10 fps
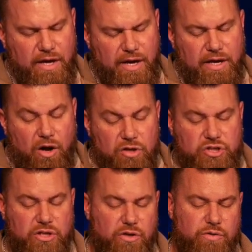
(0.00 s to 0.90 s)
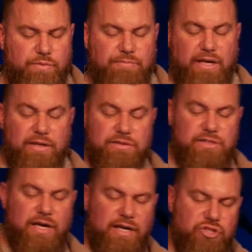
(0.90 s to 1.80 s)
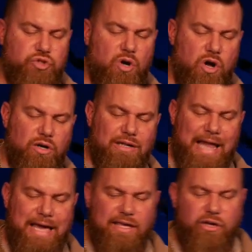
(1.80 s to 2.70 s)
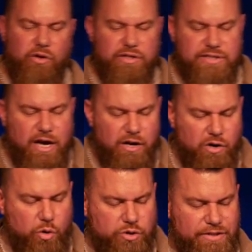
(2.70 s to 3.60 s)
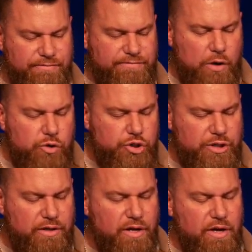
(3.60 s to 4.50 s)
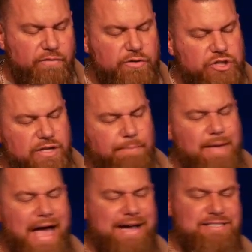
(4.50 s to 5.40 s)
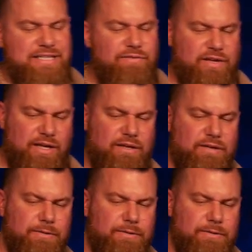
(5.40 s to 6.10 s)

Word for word: It also means a strong liking or desire or devotion for some activity.